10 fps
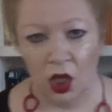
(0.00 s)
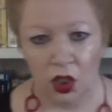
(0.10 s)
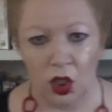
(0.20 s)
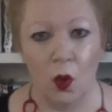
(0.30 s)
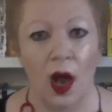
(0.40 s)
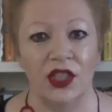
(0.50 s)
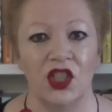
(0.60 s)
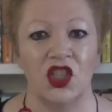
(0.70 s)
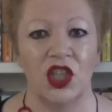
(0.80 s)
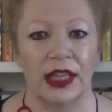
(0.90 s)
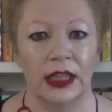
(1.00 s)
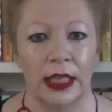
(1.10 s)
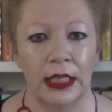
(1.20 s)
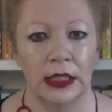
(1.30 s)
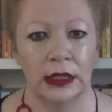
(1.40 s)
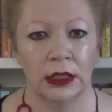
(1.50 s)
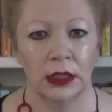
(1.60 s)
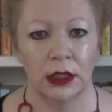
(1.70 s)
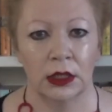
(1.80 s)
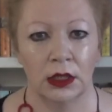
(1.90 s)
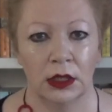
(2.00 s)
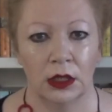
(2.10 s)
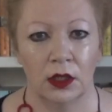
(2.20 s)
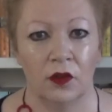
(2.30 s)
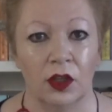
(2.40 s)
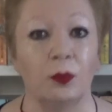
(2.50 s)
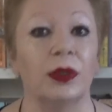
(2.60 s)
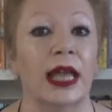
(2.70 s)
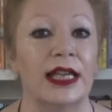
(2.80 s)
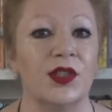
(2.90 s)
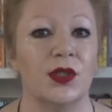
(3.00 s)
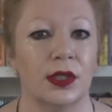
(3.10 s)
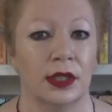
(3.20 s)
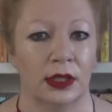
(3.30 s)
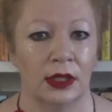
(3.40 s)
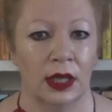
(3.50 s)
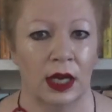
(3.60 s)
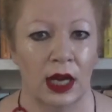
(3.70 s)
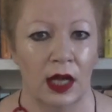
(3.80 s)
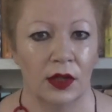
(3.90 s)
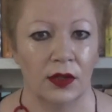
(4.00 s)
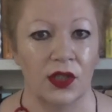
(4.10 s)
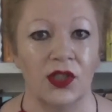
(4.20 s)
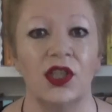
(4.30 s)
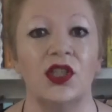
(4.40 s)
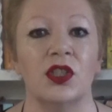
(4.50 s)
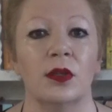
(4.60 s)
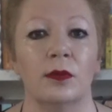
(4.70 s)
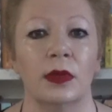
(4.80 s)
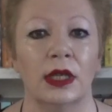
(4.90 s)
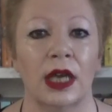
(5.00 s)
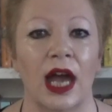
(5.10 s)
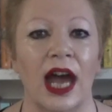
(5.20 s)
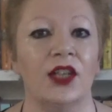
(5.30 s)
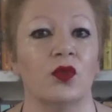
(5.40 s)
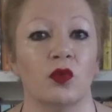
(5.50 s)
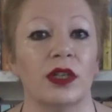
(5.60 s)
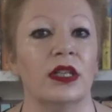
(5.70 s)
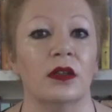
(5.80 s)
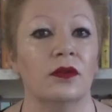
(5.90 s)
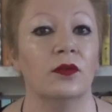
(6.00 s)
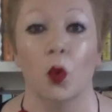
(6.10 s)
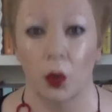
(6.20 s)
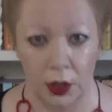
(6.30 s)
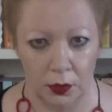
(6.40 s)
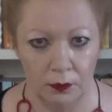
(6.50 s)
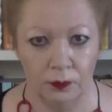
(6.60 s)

You are settling for the place that the system has written for you.